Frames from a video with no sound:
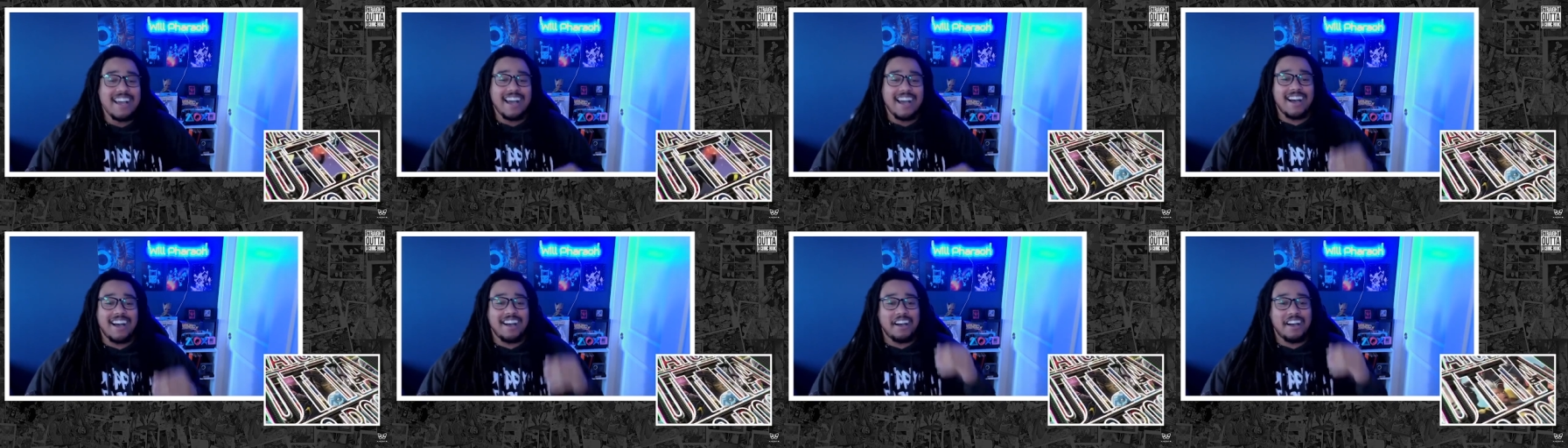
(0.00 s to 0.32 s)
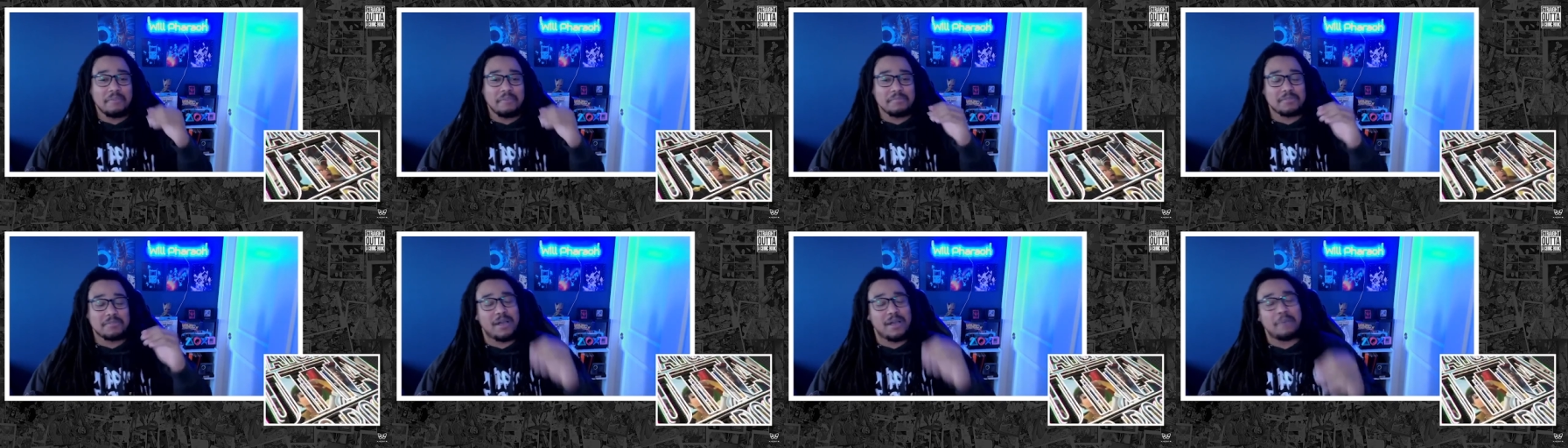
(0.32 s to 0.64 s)

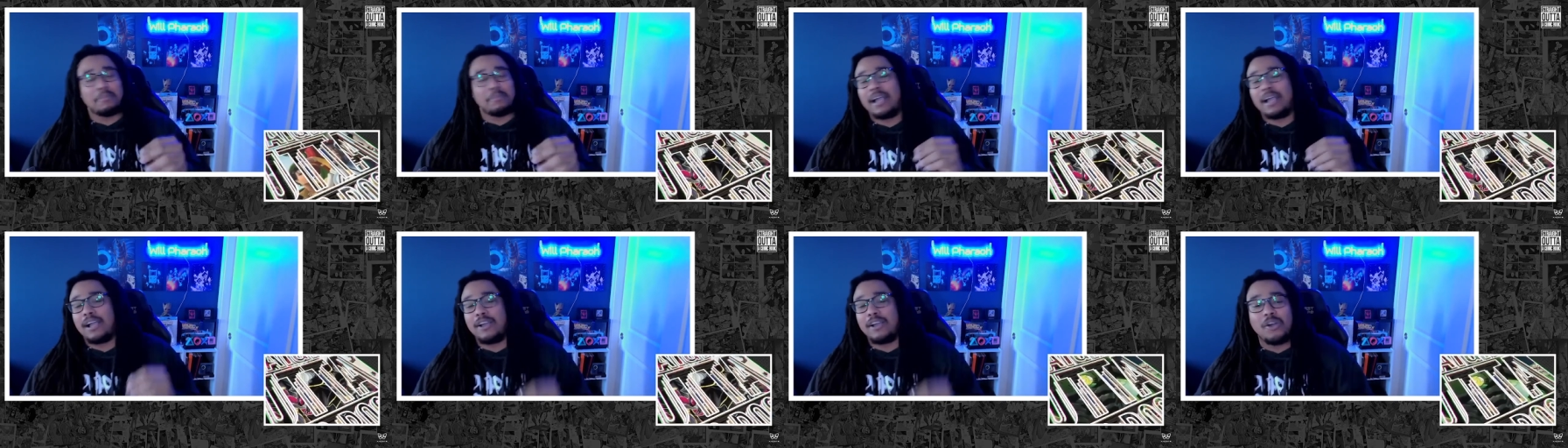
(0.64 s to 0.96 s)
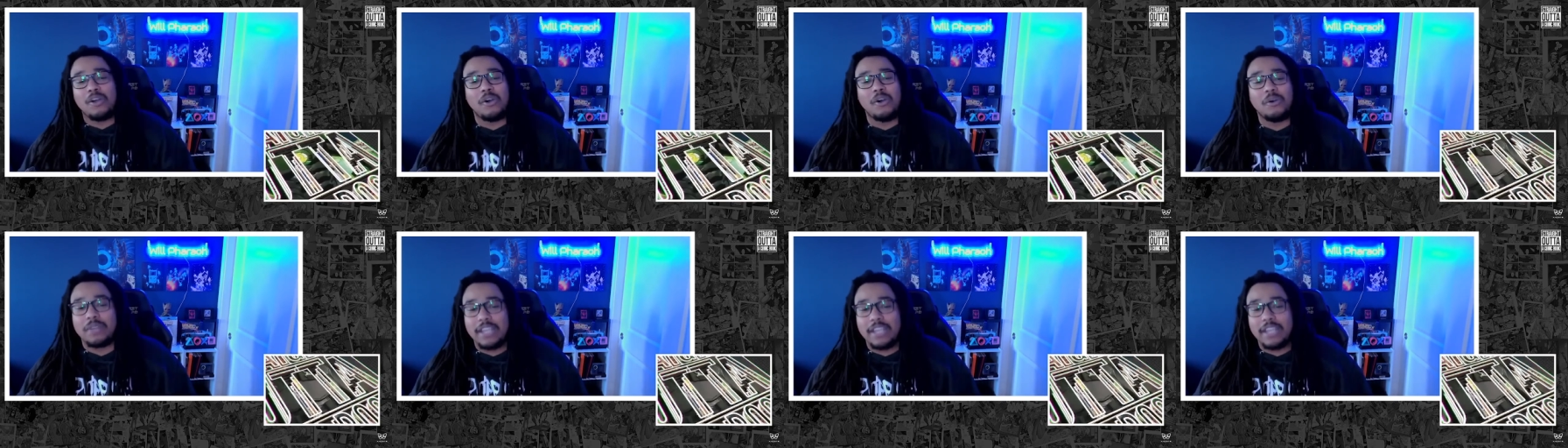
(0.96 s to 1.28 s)
So I'm not gonna
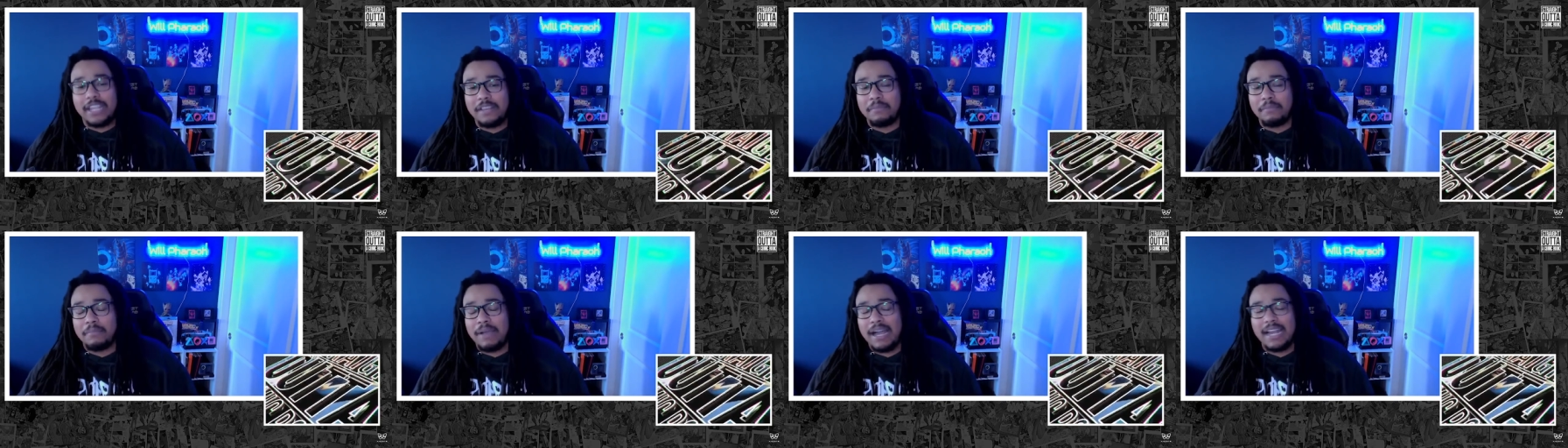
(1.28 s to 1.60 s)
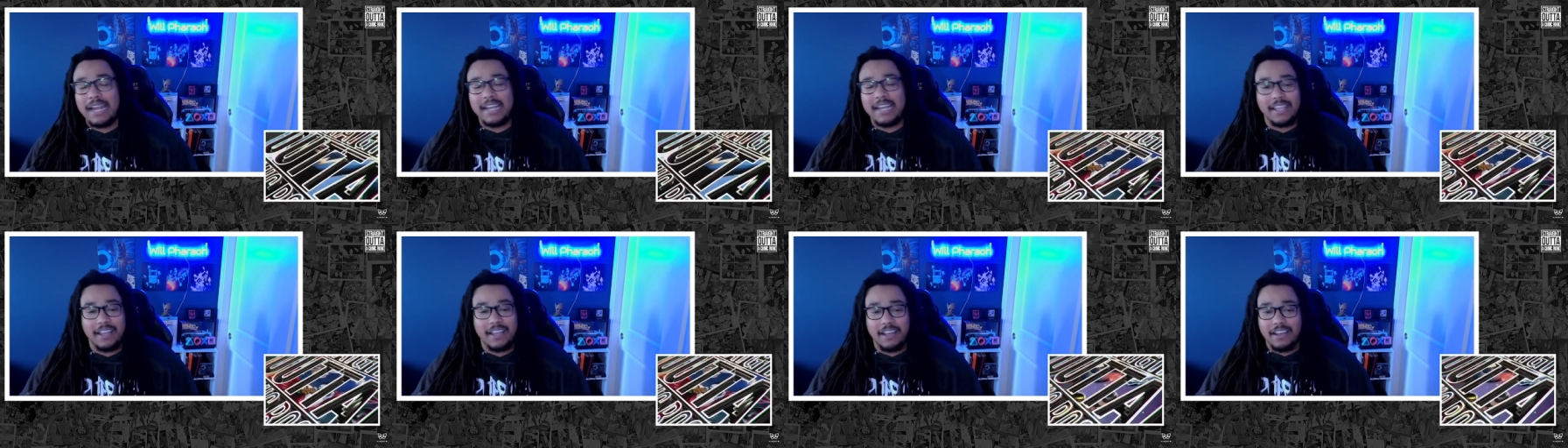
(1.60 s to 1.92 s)
hold
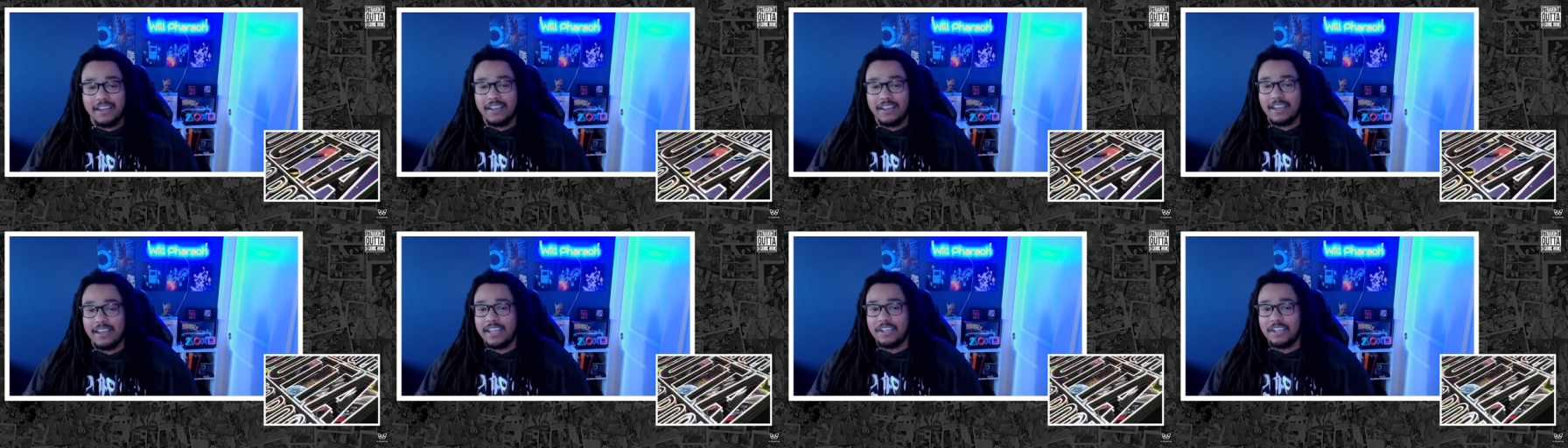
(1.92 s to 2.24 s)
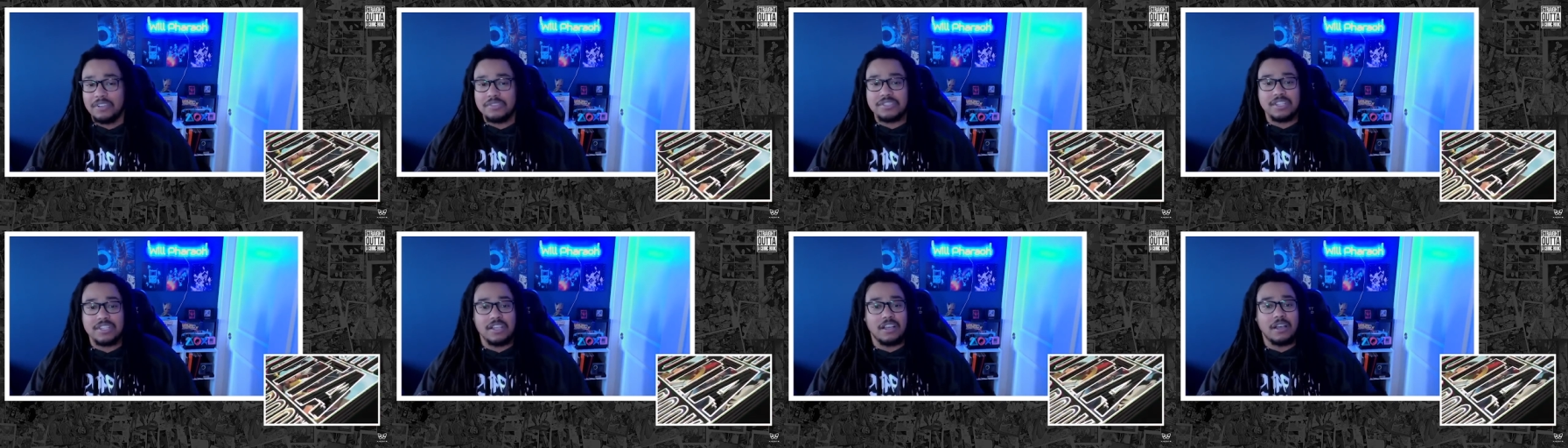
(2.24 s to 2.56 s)
anybody
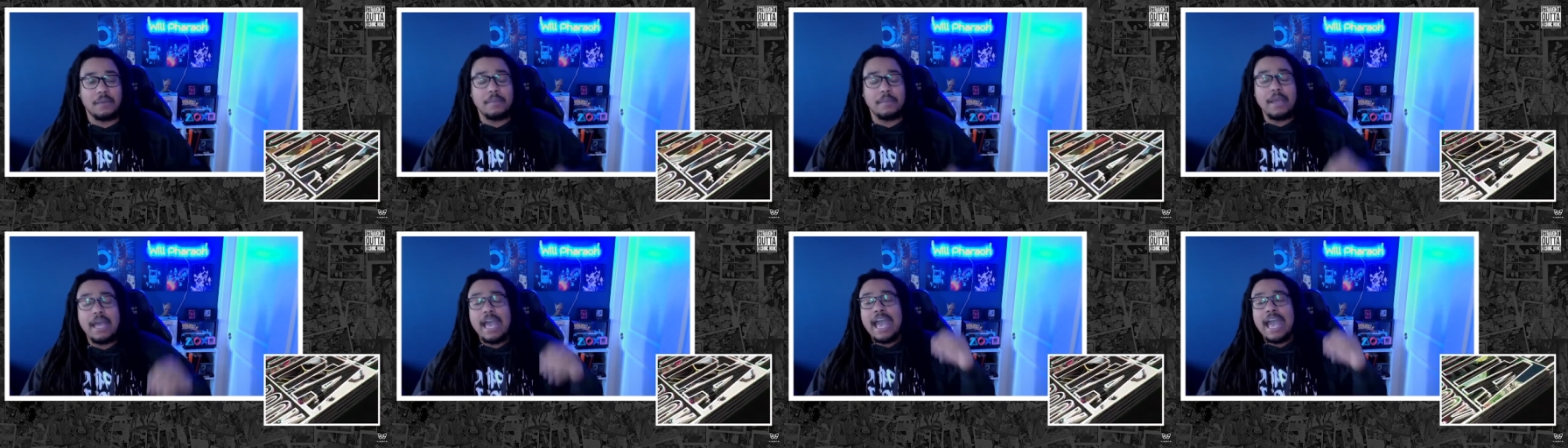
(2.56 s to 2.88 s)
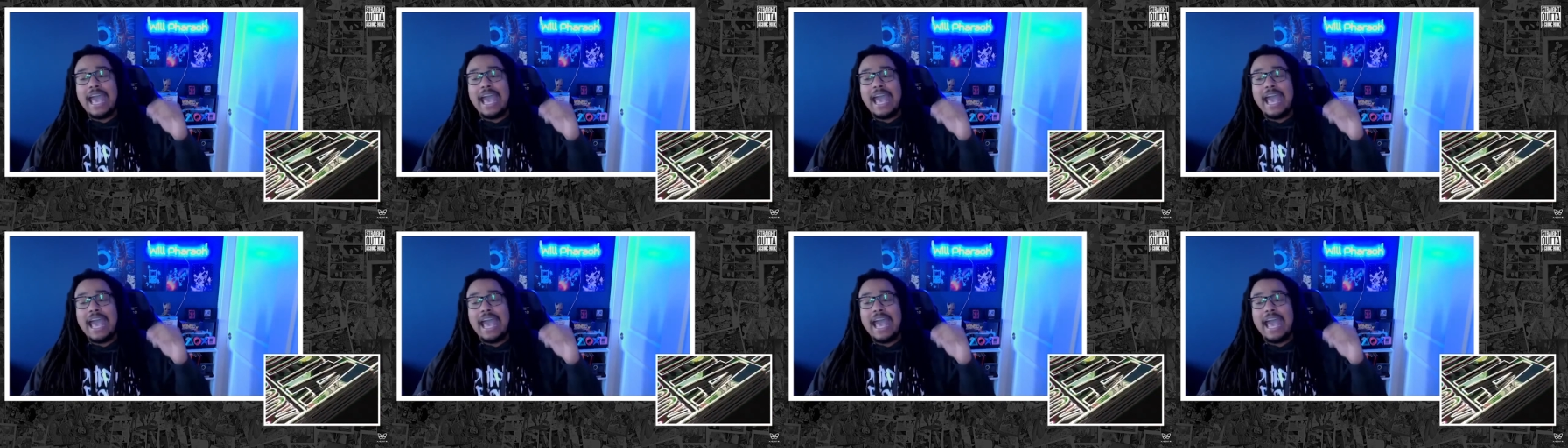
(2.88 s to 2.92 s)
else up.